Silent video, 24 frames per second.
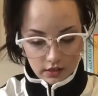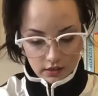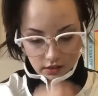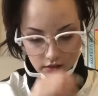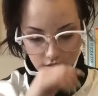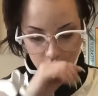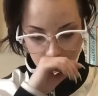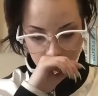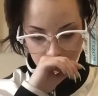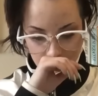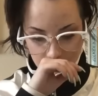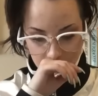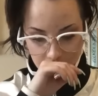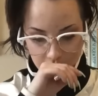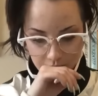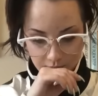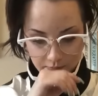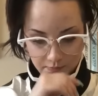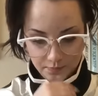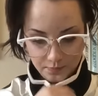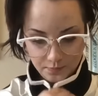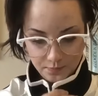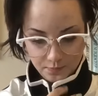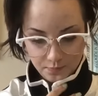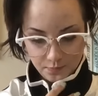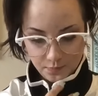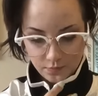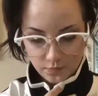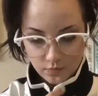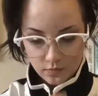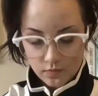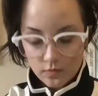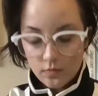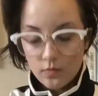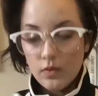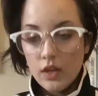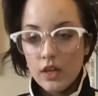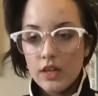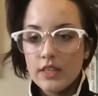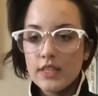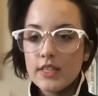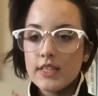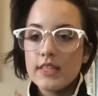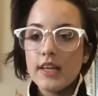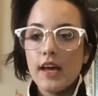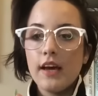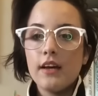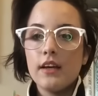The
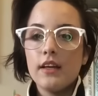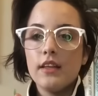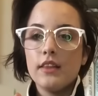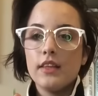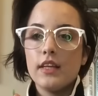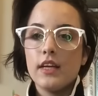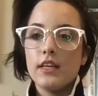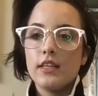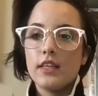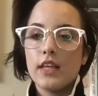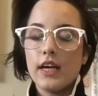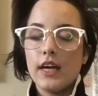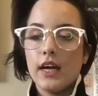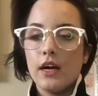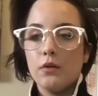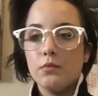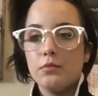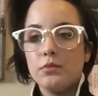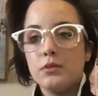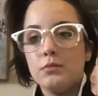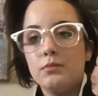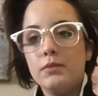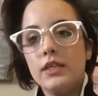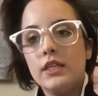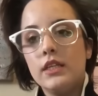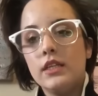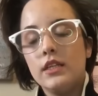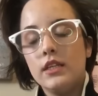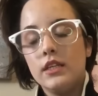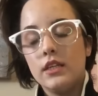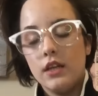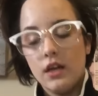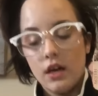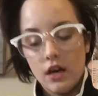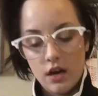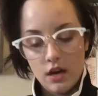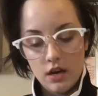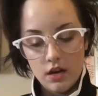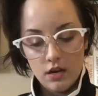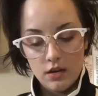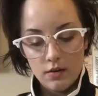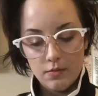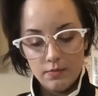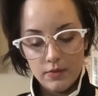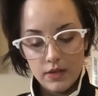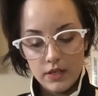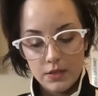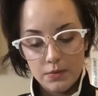second thing that helps me,
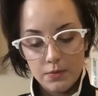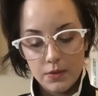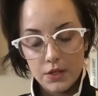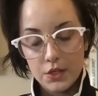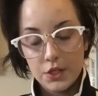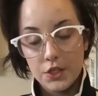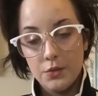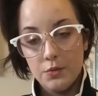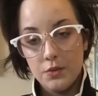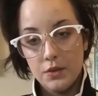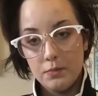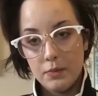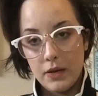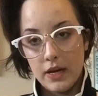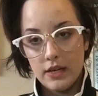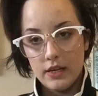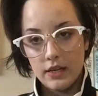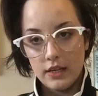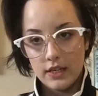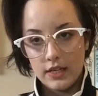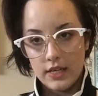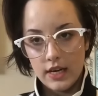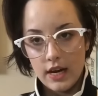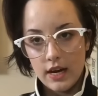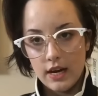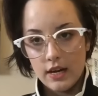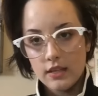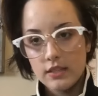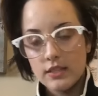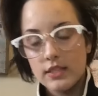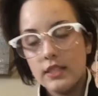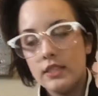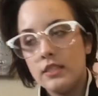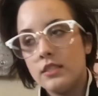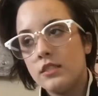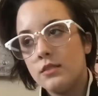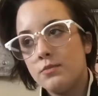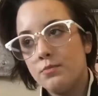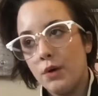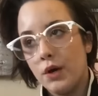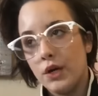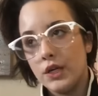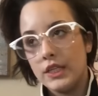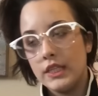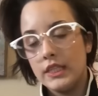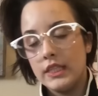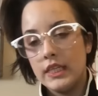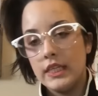especially with panic attacks, is
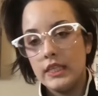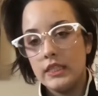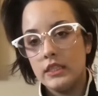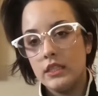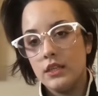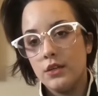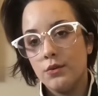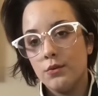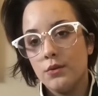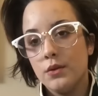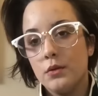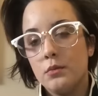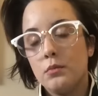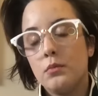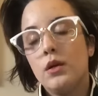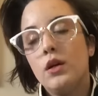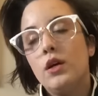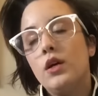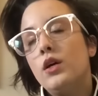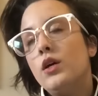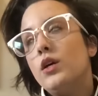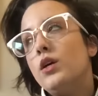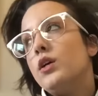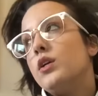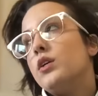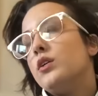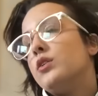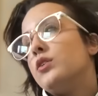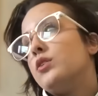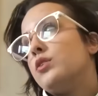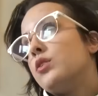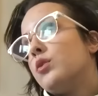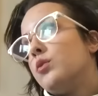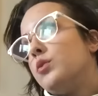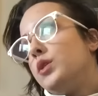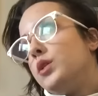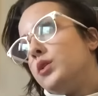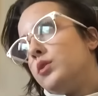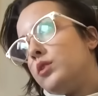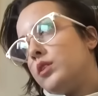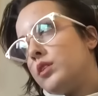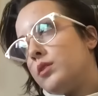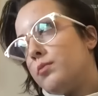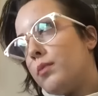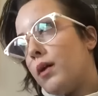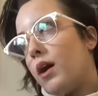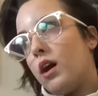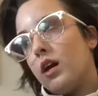spotting things in a room. So you
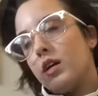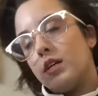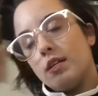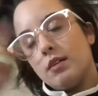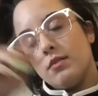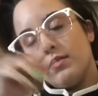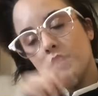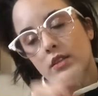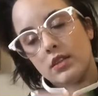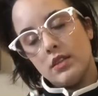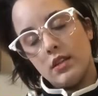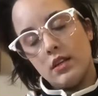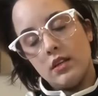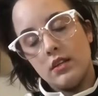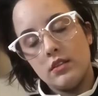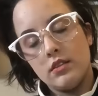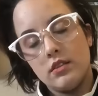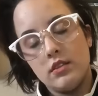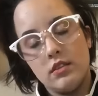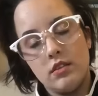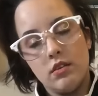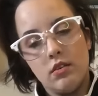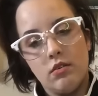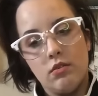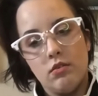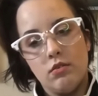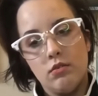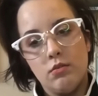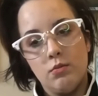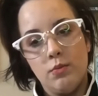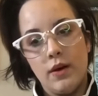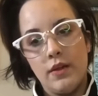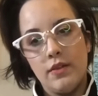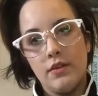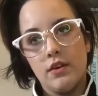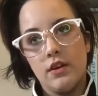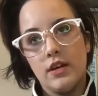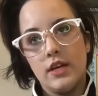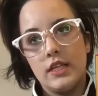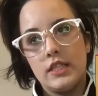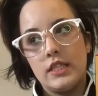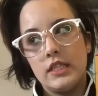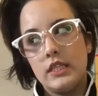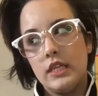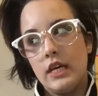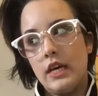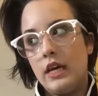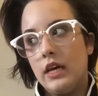spot different things, so whether
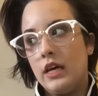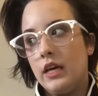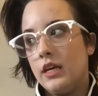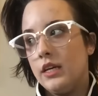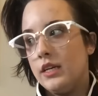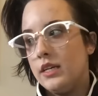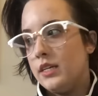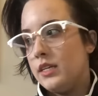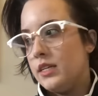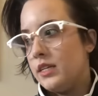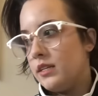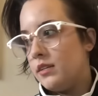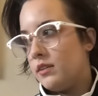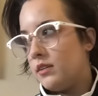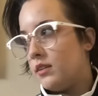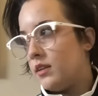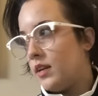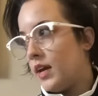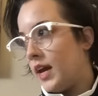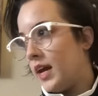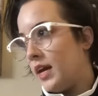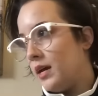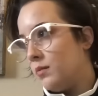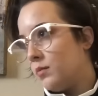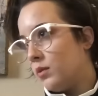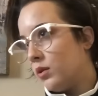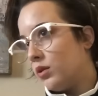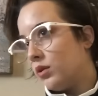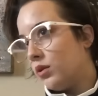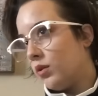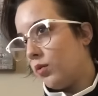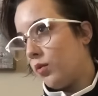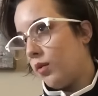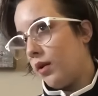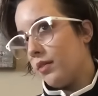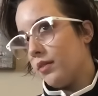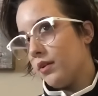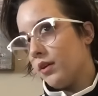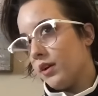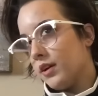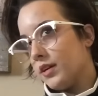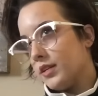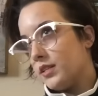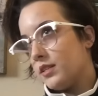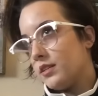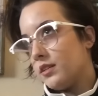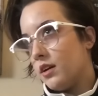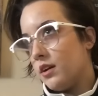it's a table, whether
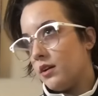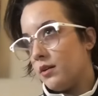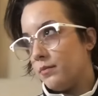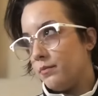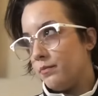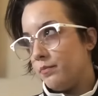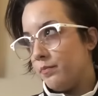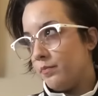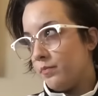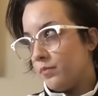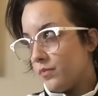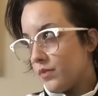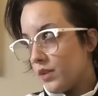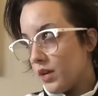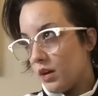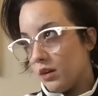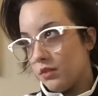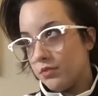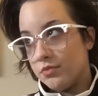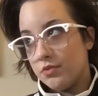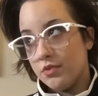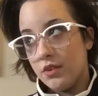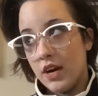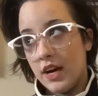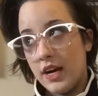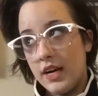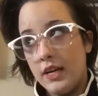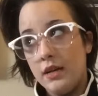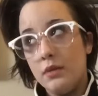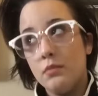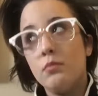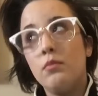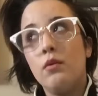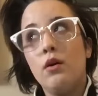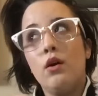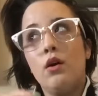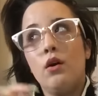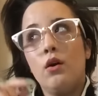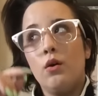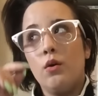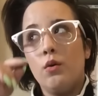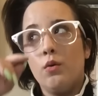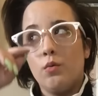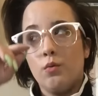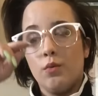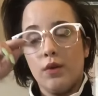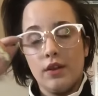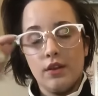it's a frame,
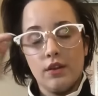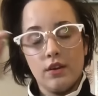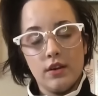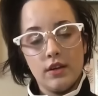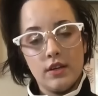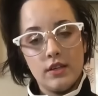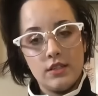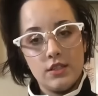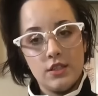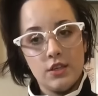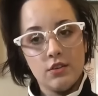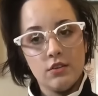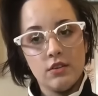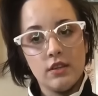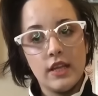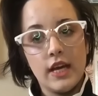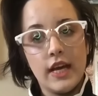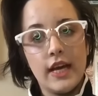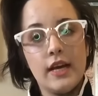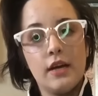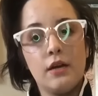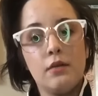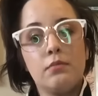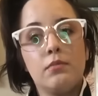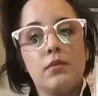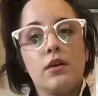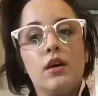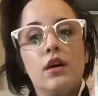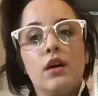whether it's your lamp,